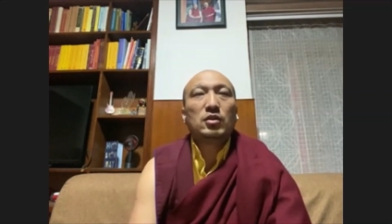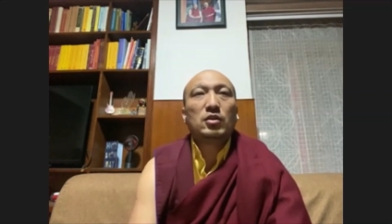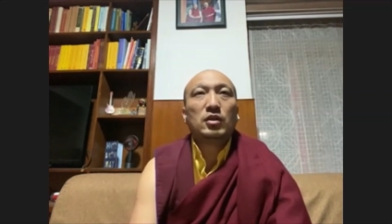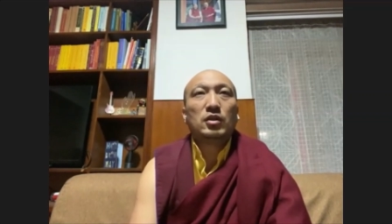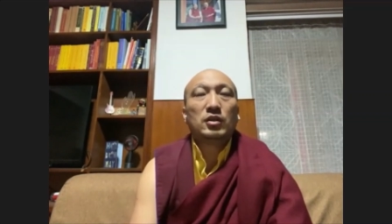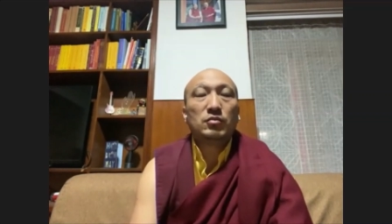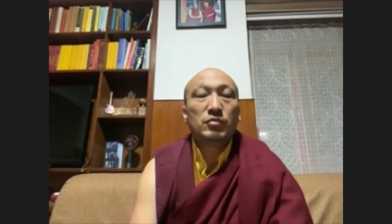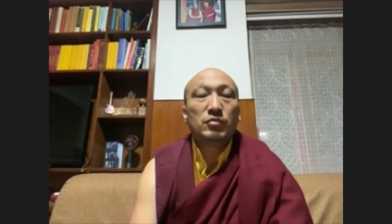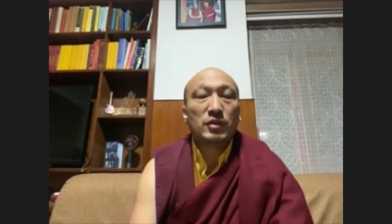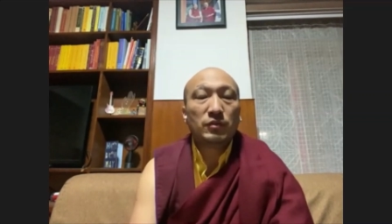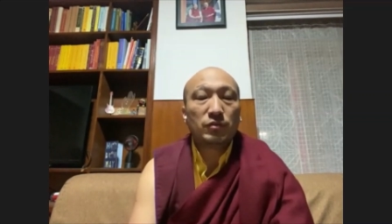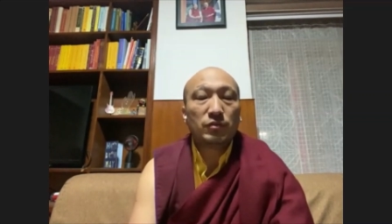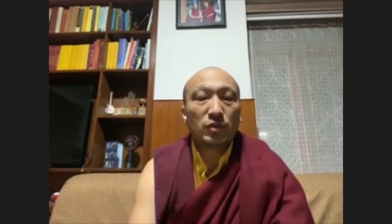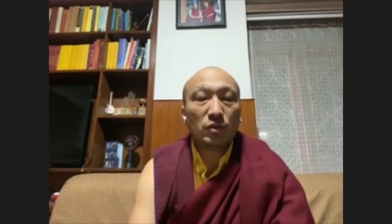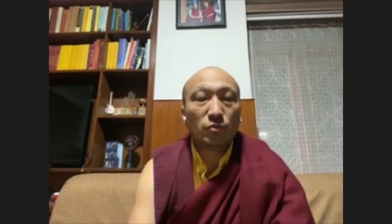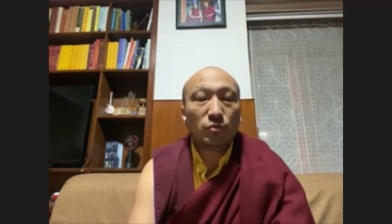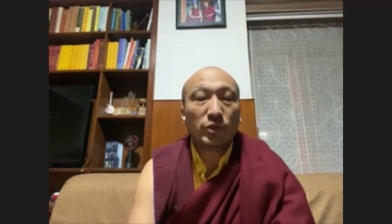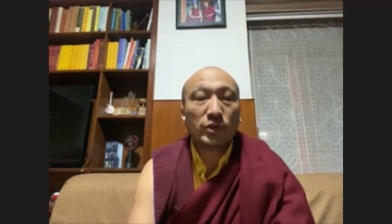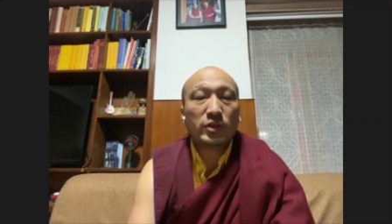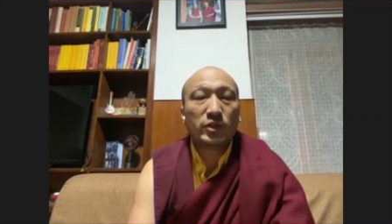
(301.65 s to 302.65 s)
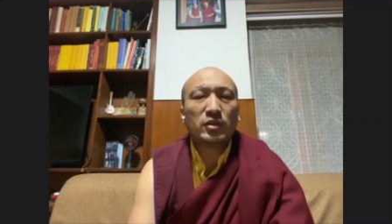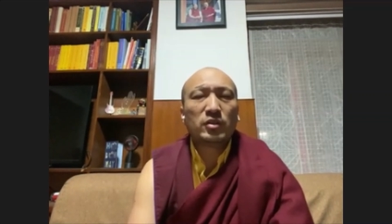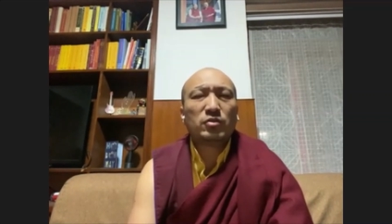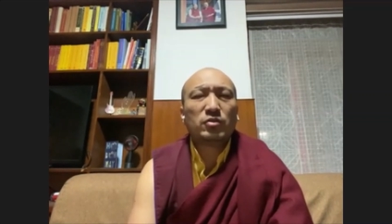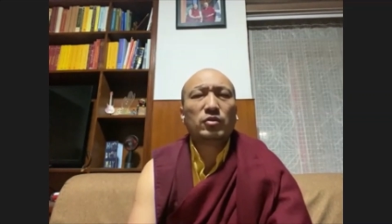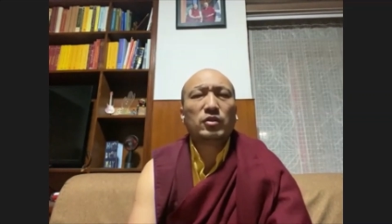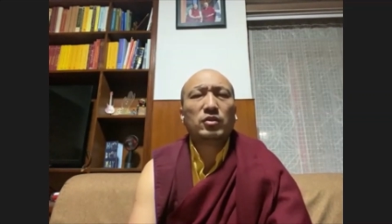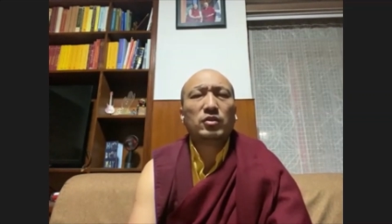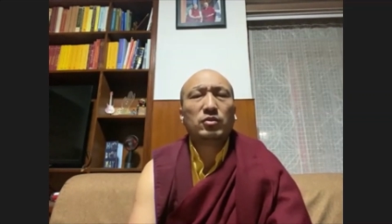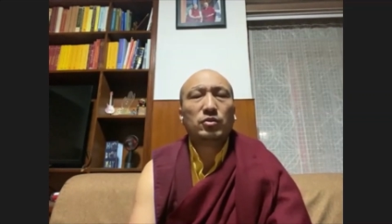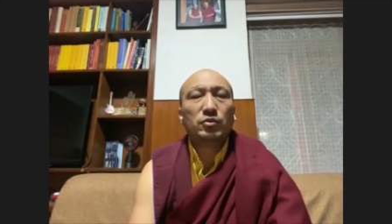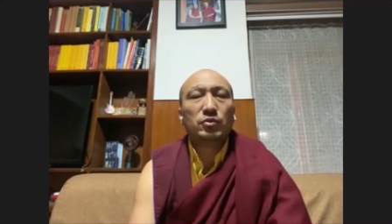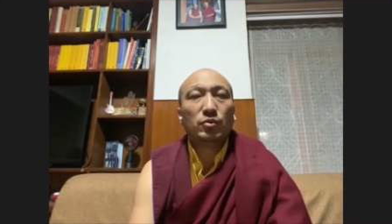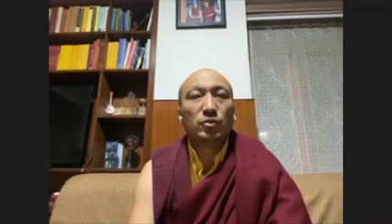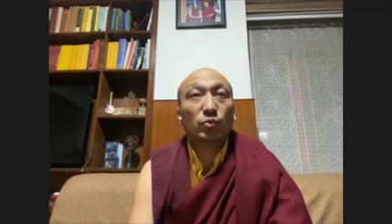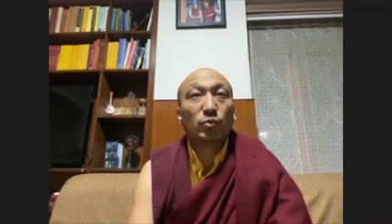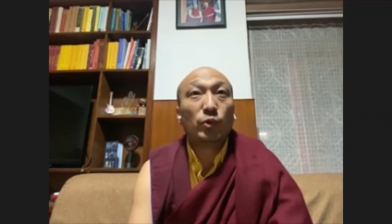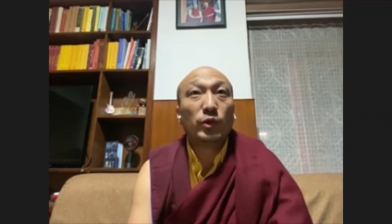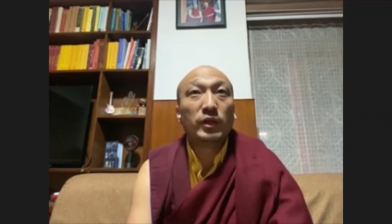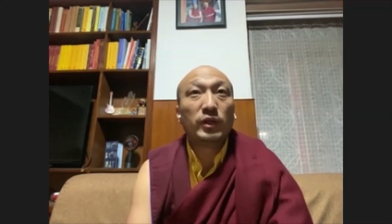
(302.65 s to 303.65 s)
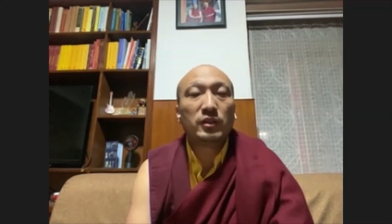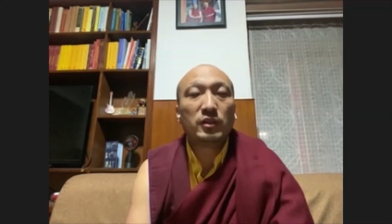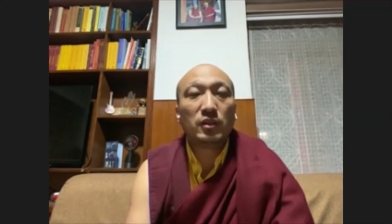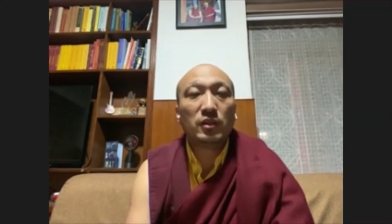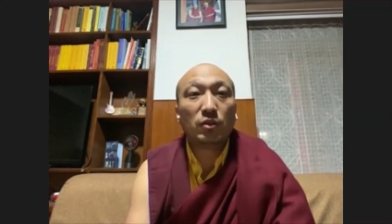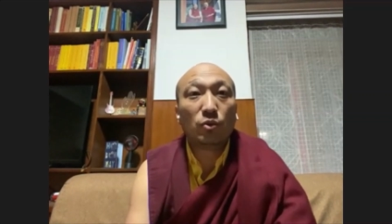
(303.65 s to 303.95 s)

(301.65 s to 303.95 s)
And even if you are wearing, you can wear the